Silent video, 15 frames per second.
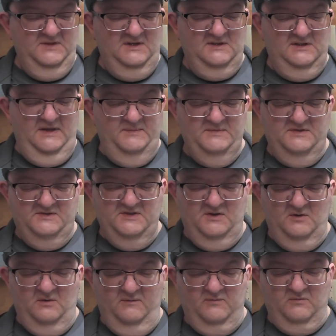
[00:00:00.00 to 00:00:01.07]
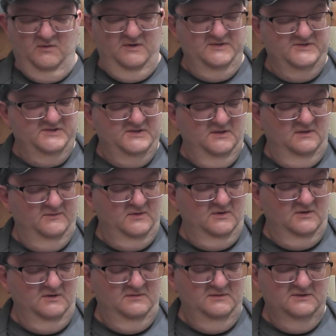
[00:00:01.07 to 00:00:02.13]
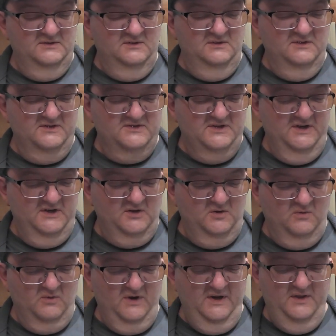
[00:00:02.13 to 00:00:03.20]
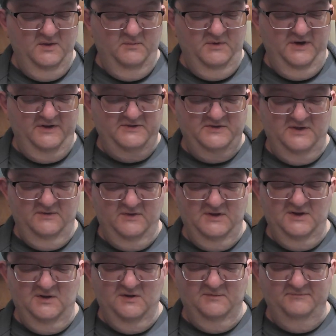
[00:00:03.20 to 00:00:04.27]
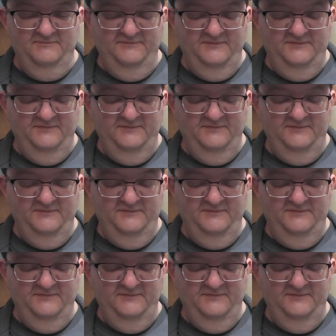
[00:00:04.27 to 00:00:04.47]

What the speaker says: claims it's in an overall silver, although it looks kind of gray on the box cover here.